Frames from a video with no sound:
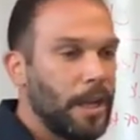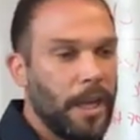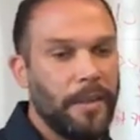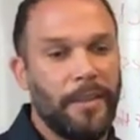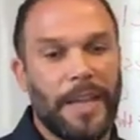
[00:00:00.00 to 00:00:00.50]

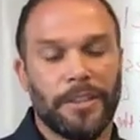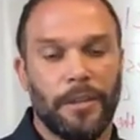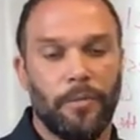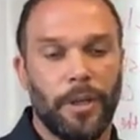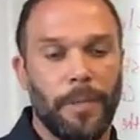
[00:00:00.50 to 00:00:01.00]
and that's
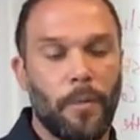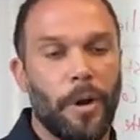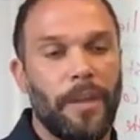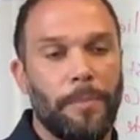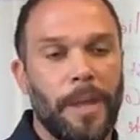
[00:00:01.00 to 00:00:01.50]
going to really
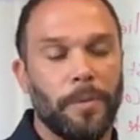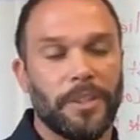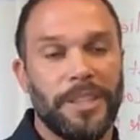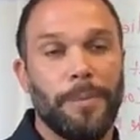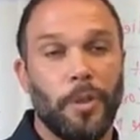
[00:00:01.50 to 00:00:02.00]
motivate people
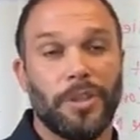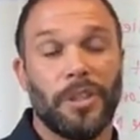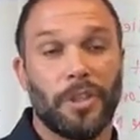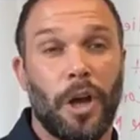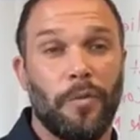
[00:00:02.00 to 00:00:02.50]
to keep using the
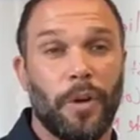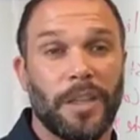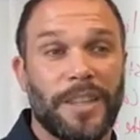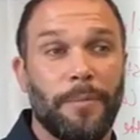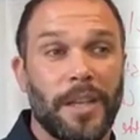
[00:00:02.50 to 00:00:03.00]
software,
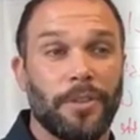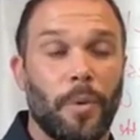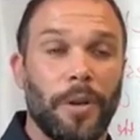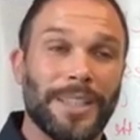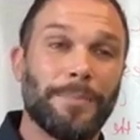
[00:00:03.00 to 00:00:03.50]
because everybody's going to
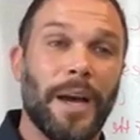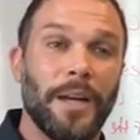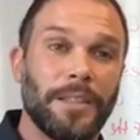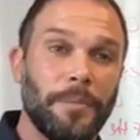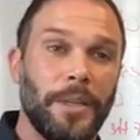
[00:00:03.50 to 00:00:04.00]
want to
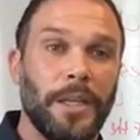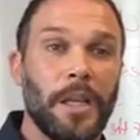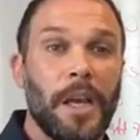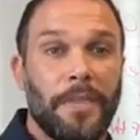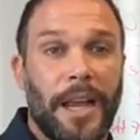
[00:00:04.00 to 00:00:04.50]
aspire to
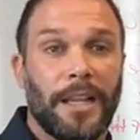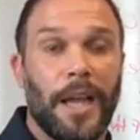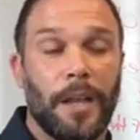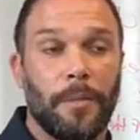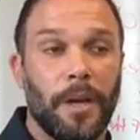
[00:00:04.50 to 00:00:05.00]
be that
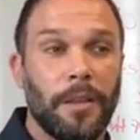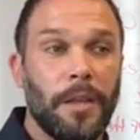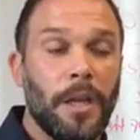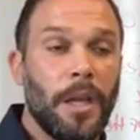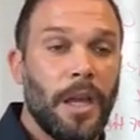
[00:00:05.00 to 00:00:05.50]
client of the month,
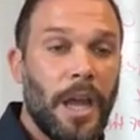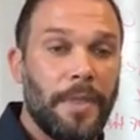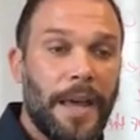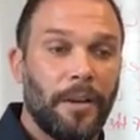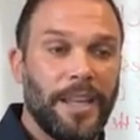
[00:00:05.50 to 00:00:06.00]

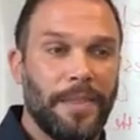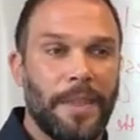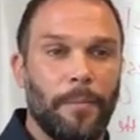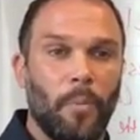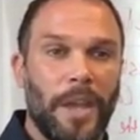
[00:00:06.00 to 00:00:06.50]
and that'll get
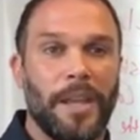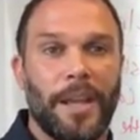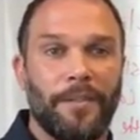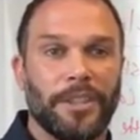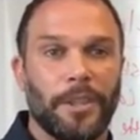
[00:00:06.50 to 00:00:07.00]
them weighing
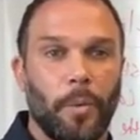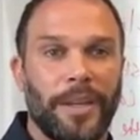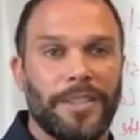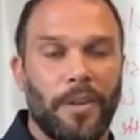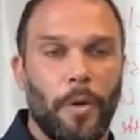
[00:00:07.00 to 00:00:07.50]
in every single week
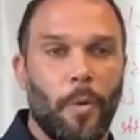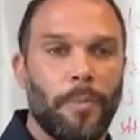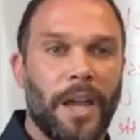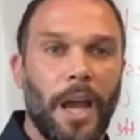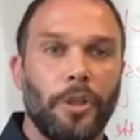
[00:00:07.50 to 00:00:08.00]
because they know they won't
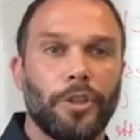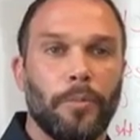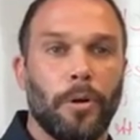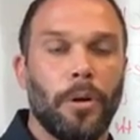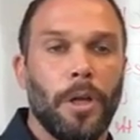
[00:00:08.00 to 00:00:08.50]
be
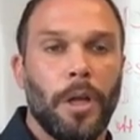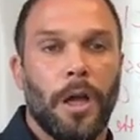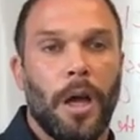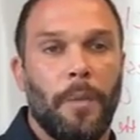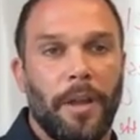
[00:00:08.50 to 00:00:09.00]
eligible
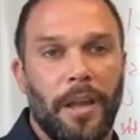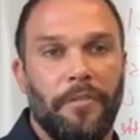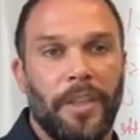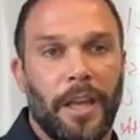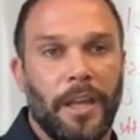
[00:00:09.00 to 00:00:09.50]

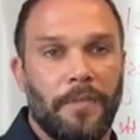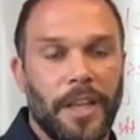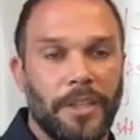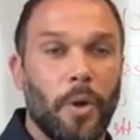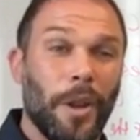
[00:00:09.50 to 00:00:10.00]
if
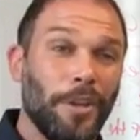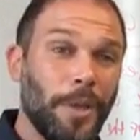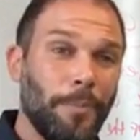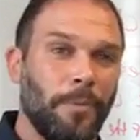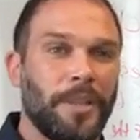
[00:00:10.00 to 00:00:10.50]
they don't. And you
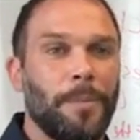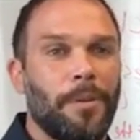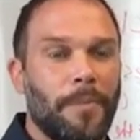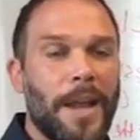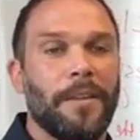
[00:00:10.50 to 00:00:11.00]
keep
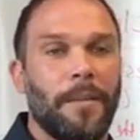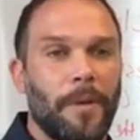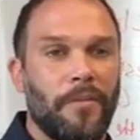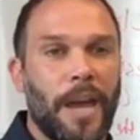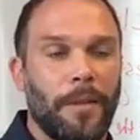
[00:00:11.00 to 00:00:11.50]
reminding them
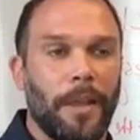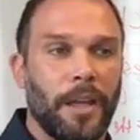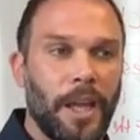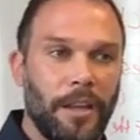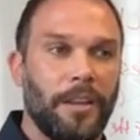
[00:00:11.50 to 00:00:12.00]
of that, like,
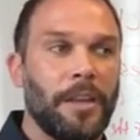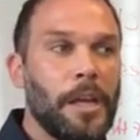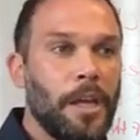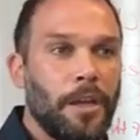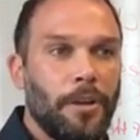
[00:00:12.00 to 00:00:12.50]
hey,
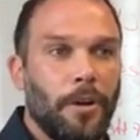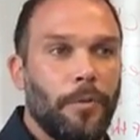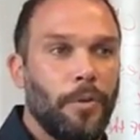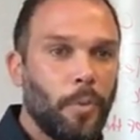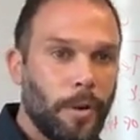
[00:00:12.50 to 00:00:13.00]

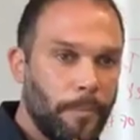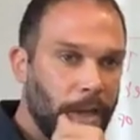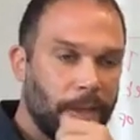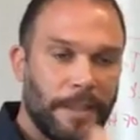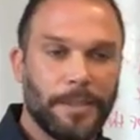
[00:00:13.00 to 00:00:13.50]
if you weren't
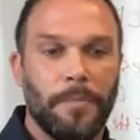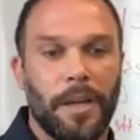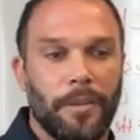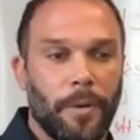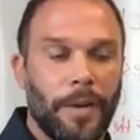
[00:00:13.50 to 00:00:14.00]
picked this
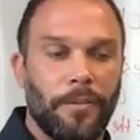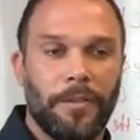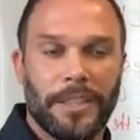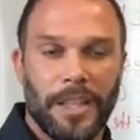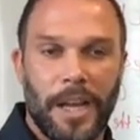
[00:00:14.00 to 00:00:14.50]
month or whatever
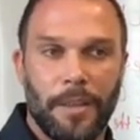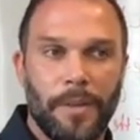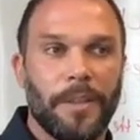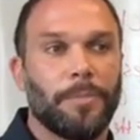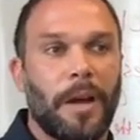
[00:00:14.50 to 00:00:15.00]
as client of the
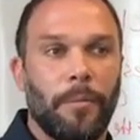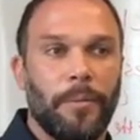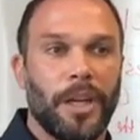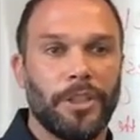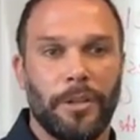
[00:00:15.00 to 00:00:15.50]
month, it's probably
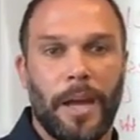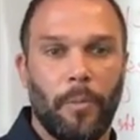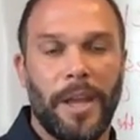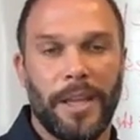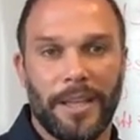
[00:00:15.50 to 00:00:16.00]
because you're not
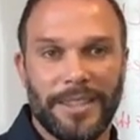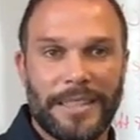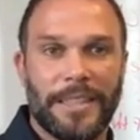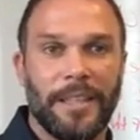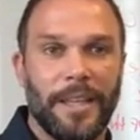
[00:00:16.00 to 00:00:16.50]
weighing in
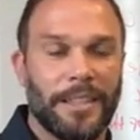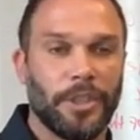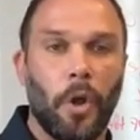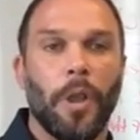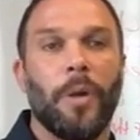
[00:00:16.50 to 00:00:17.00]
consistently. That's
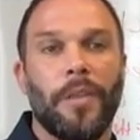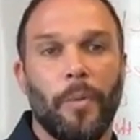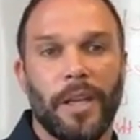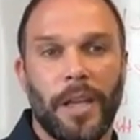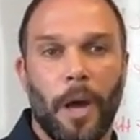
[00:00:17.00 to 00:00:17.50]
the only way that
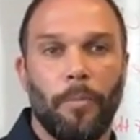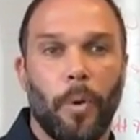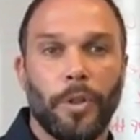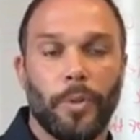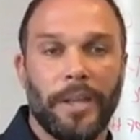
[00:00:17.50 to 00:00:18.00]
we can help
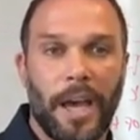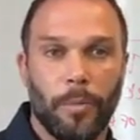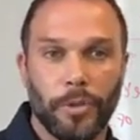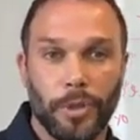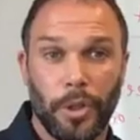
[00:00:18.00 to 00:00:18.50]
hold you
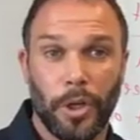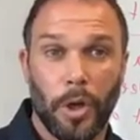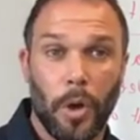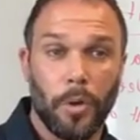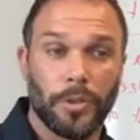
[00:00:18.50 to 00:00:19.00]
accountable to your
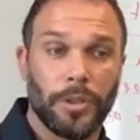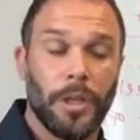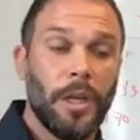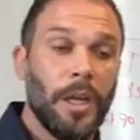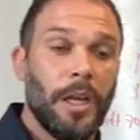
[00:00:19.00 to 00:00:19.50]
goals,
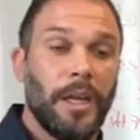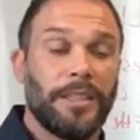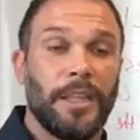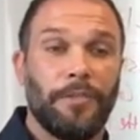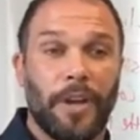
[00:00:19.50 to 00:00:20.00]

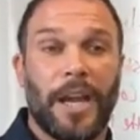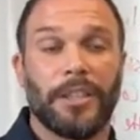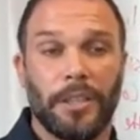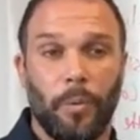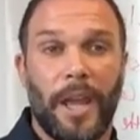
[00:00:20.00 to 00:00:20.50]
is if you're
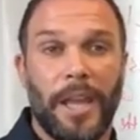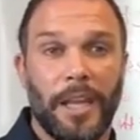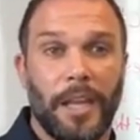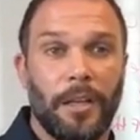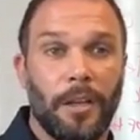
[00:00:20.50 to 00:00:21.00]
actually weighing
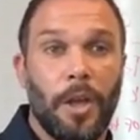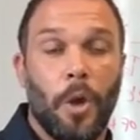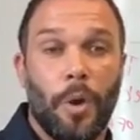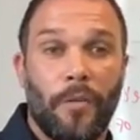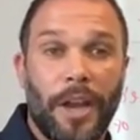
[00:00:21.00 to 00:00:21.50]
in
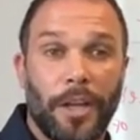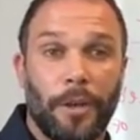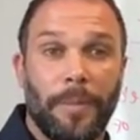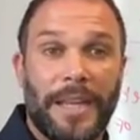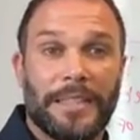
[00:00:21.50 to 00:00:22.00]
on a
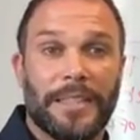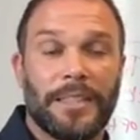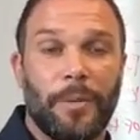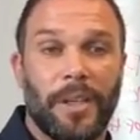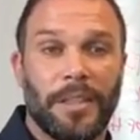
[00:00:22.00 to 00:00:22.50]
regular
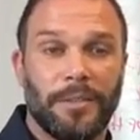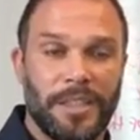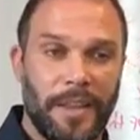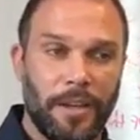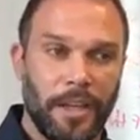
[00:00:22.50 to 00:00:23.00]
basis, and we can
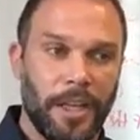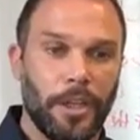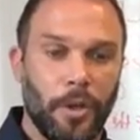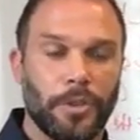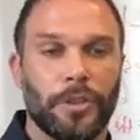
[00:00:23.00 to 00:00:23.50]
see that you're getting
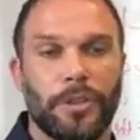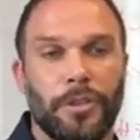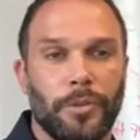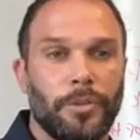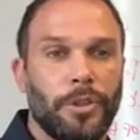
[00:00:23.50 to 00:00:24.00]
closer
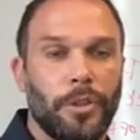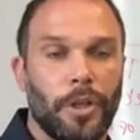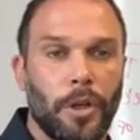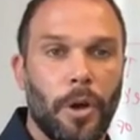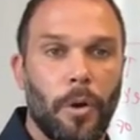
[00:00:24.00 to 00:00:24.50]
to
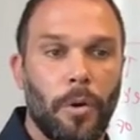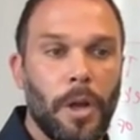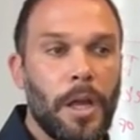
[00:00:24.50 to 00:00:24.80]
your goal.